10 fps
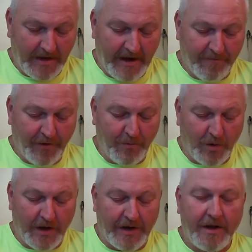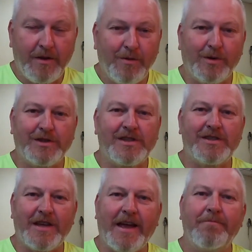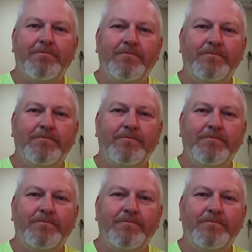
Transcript: Everyone was the same.